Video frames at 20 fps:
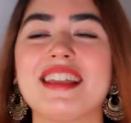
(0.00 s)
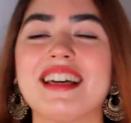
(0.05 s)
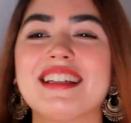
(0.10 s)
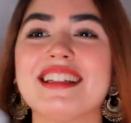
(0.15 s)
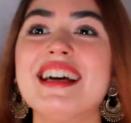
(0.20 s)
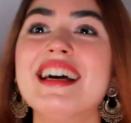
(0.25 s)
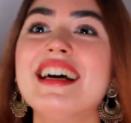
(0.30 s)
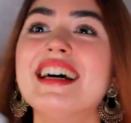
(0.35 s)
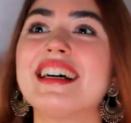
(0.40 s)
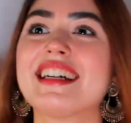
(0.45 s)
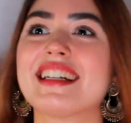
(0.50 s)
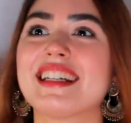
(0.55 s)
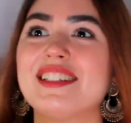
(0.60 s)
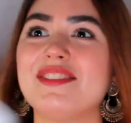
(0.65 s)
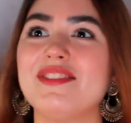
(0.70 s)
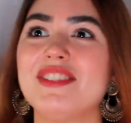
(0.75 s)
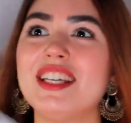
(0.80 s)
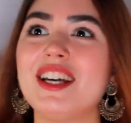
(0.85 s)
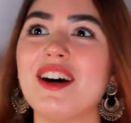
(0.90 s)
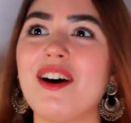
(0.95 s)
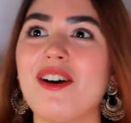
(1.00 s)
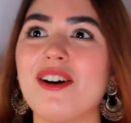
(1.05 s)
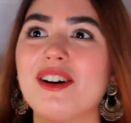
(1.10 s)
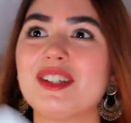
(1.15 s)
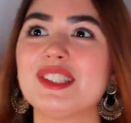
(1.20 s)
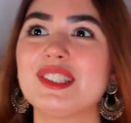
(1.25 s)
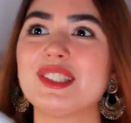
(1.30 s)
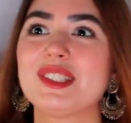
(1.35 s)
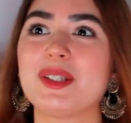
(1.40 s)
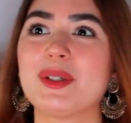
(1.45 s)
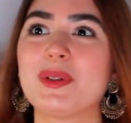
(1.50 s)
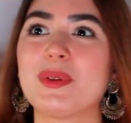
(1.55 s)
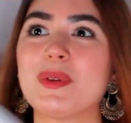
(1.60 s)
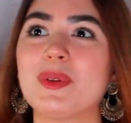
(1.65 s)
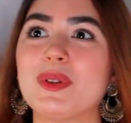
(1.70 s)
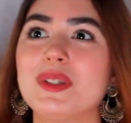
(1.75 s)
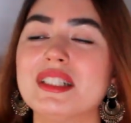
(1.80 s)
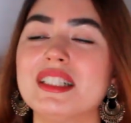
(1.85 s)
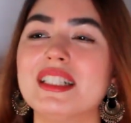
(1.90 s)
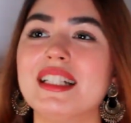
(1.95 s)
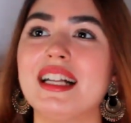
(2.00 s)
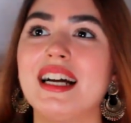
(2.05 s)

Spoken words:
that Ranveer also